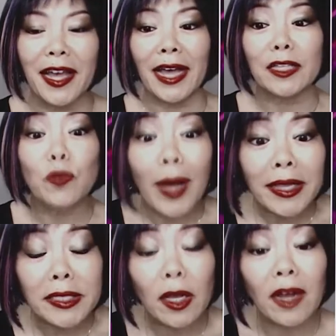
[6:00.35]
as well
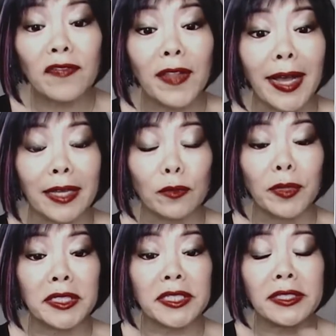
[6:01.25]
as offline,
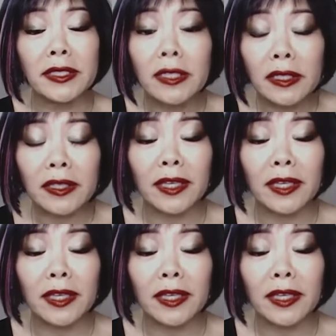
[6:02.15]
which is still the